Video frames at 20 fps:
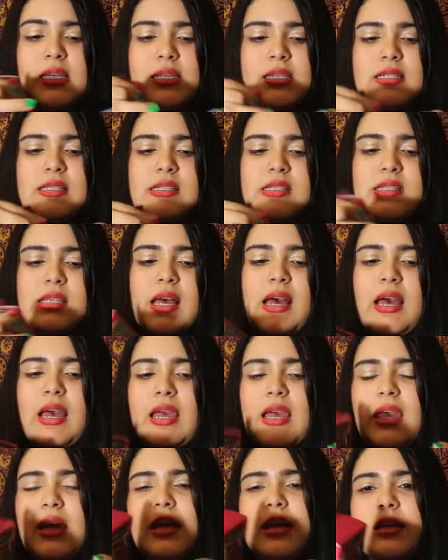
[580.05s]

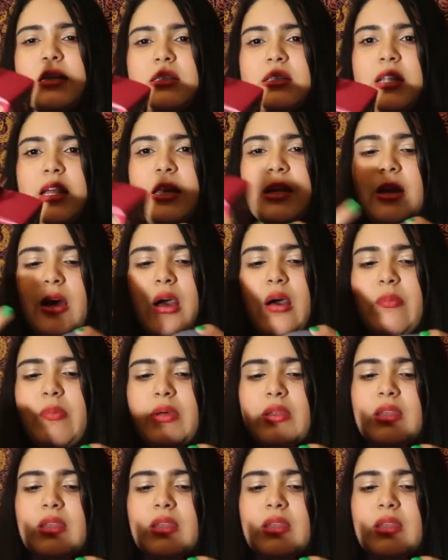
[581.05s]
inside, and you light up,